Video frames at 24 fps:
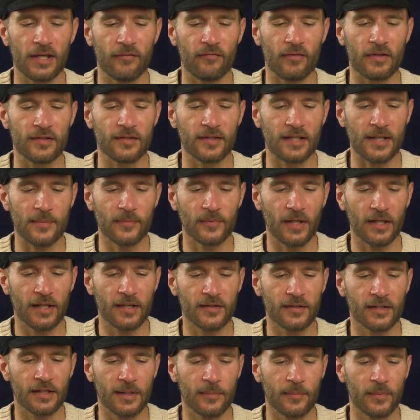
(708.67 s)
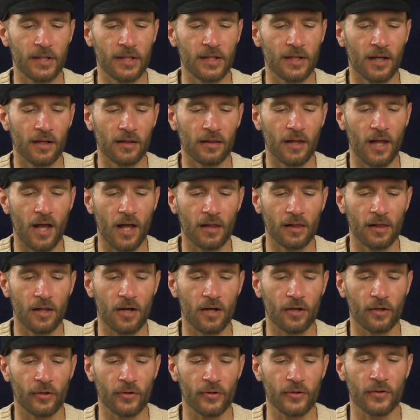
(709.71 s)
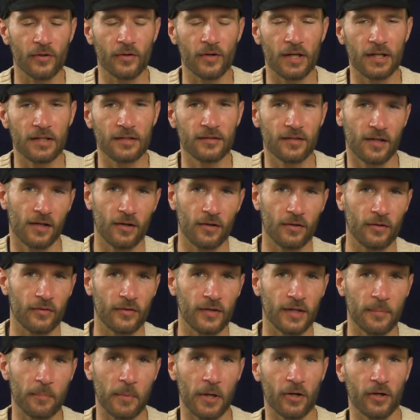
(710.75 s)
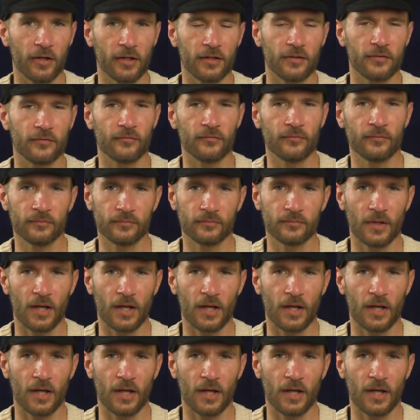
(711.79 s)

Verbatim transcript: If it seems like it's going to be a lot longer until the American